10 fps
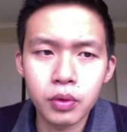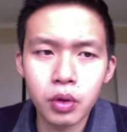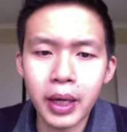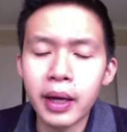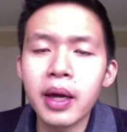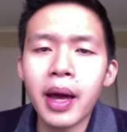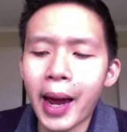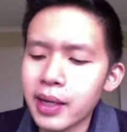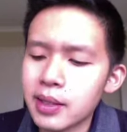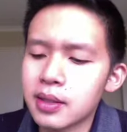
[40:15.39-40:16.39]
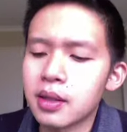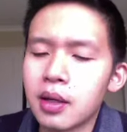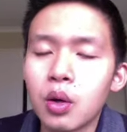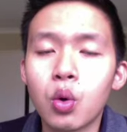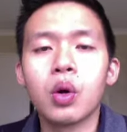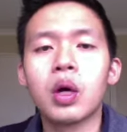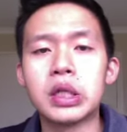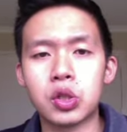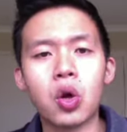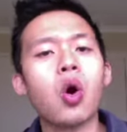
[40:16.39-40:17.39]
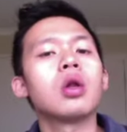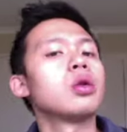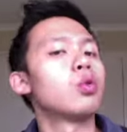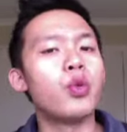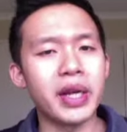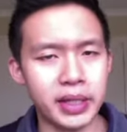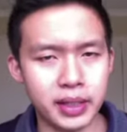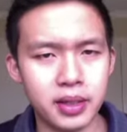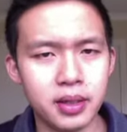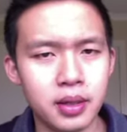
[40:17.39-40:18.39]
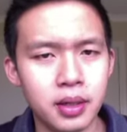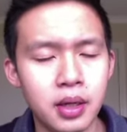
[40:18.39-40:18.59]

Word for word: Okay, as it's called risks,